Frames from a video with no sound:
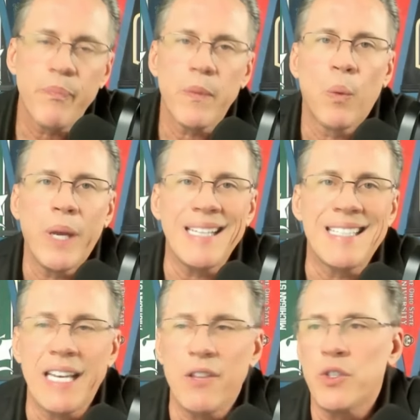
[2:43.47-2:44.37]
we could
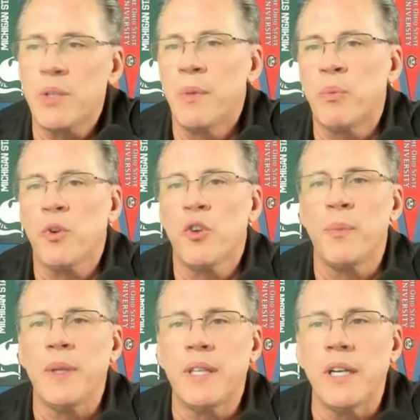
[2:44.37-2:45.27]
say there's some
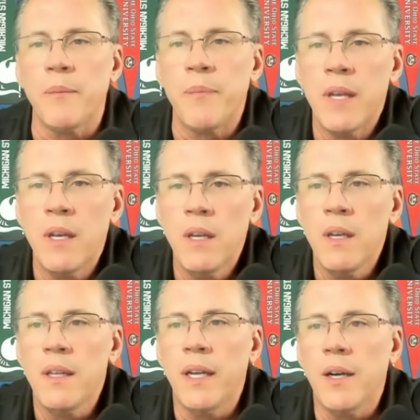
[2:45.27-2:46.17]
improvement there.
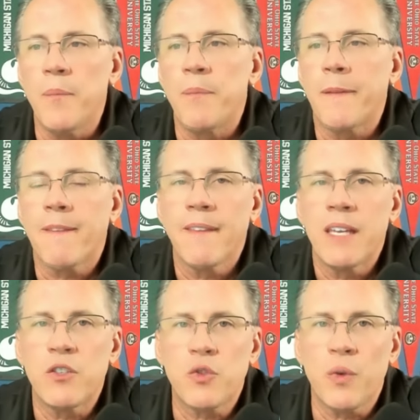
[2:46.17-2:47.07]
Now,
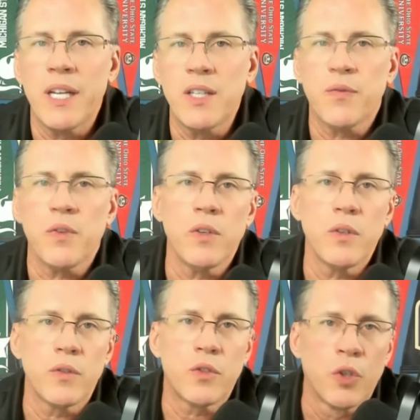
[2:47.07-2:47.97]
his
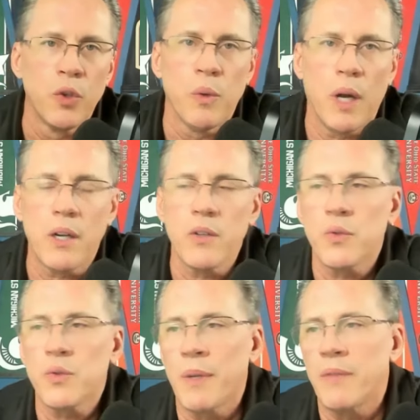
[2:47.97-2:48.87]
transfer to Rutgers
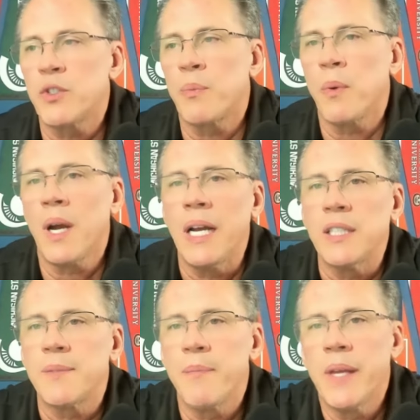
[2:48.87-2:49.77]
was a bit of a
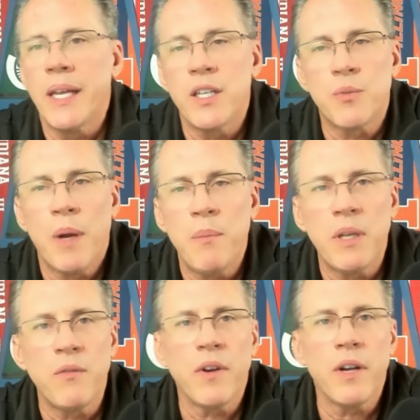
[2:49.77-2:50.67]
surprise. And despite
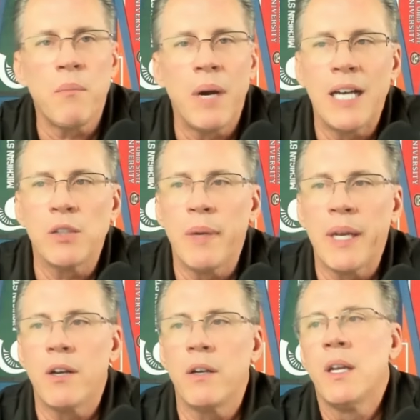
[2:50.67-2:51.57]
being very mild
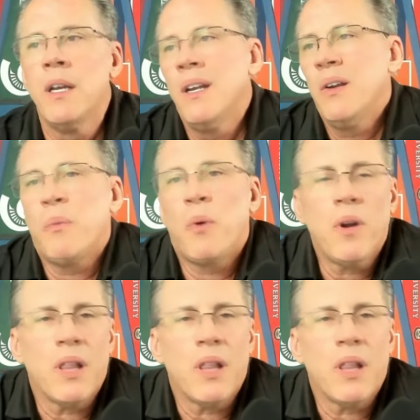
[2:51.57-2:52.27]
mannered, reportedly